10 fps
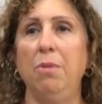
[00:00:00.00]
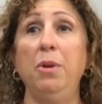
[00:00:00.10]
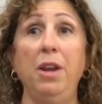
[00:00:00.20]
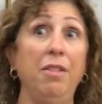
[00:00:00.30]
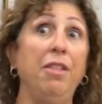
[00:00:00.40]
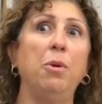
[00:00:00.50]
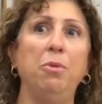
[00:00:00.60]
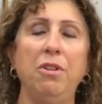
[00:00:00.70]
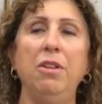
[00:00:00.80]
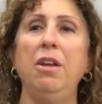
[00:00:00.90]
we didn't think it
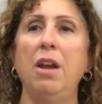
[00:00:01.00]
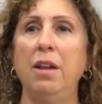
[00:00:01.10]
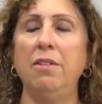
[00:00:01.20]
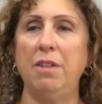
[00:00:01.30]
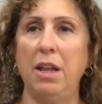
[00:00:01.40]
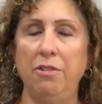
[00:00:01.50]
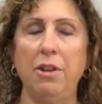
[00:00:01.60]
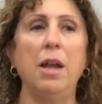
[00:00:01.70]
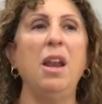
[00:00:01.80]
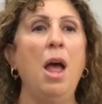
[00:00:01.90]
was in the United
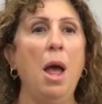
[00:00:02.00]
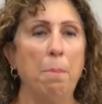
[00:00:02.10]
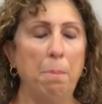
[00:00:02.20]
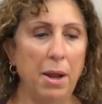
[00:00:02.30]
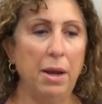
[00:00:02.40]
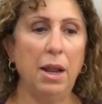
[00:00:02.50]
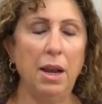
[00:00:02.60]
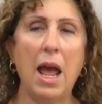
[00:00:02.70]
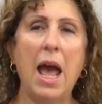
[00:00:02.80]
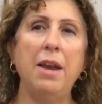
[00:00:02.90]
States yet, but
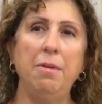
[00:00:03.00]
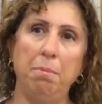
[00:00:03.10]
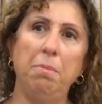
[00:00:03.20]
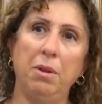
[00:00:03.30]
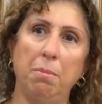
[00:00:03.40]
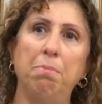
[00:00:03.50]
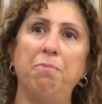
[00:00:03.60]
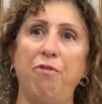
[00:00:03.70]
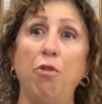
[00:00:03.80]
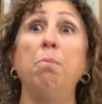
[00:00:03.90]
it hadn't
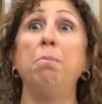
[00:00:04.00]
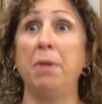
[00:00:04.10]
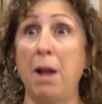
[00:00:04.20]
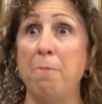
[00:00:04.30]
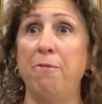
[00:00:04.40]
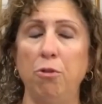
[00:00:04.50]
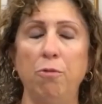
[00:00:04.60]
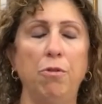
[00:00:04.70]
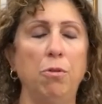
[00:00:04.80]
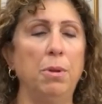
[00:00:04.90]
become
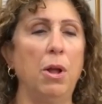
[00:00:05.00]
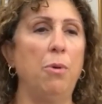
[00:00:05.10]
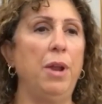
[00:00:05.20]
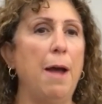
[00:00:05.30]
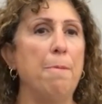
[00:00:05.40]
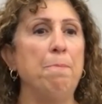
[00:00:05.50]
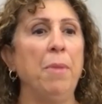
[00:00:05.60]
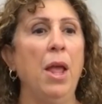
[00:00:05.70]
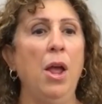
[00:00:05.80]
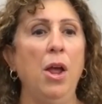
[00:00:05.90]
full blown yet.
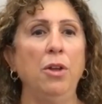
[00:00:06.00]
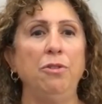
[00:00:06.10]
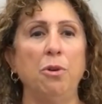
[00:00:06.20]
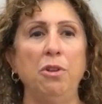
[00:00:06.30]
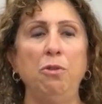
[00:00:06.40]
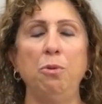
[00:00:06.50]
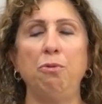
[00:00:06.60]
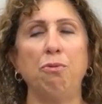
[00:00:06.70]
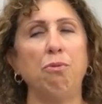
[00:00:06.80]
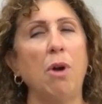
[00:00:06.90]
So this was
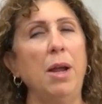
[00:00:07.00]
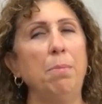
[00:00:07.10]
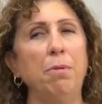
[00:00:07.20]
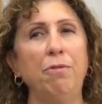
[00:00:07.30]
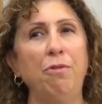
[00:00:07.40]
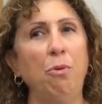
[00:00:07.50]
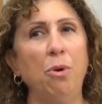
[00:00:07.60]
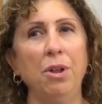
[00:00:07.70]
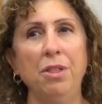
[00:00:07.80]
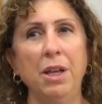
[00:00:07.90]
right
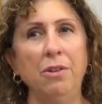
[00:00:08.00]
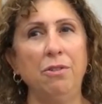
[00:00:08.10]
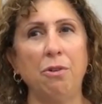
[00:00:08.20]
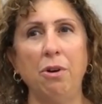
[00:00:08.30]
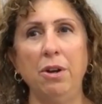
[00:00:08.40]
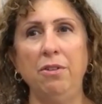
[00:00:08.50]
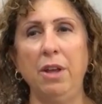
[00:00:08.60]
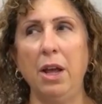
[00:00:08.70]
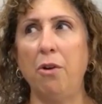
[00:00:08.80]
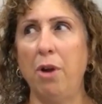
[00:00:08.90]
before things started to
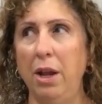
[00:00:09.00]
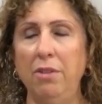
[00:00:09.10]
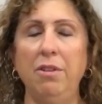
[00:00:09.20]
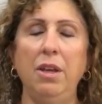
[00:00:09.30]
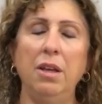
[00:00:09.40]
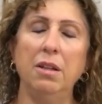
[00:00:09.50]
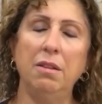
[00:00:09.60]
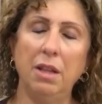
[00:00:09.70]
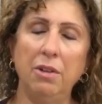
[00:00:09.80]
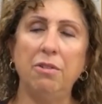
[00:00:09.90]
get crazy
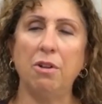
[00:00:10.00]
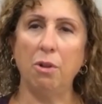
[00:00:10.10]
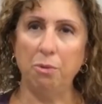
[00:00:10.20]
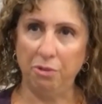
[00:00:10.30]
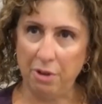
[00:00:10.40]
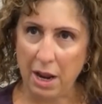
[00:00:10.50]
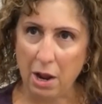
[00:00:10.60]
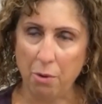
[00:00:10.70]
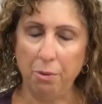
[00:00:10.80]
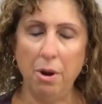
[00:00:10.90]
and things closed
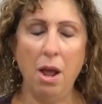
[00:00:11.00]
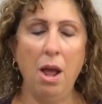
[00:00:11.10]
down.